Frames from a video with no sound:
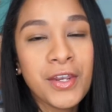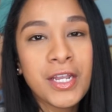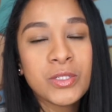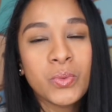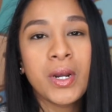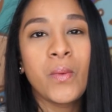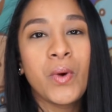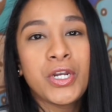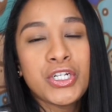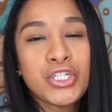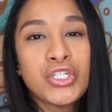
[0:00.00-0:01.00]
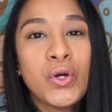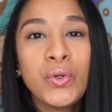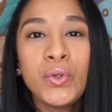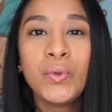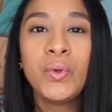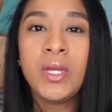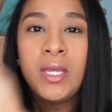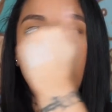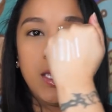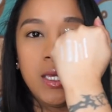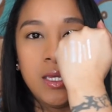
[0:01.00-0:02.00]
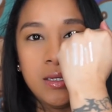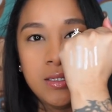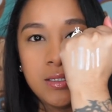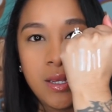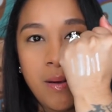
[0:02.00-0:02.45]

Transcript: The next one I wanted to show you is